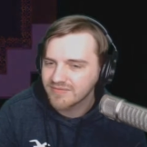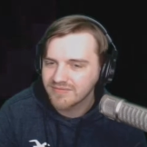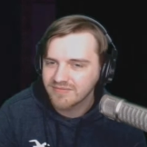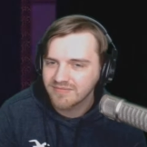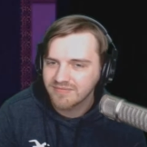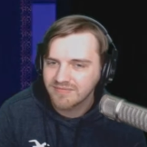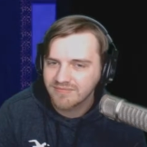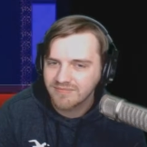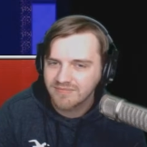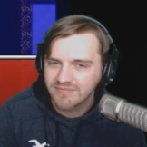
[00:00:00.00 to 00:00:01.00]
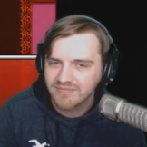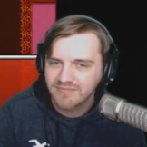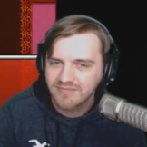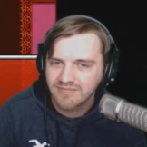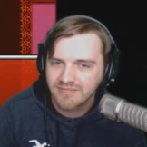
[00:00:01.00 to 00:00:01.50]

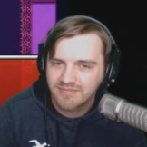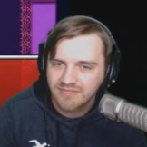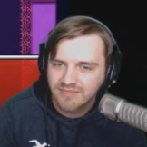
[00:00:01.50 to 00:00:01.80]
(no one is talking)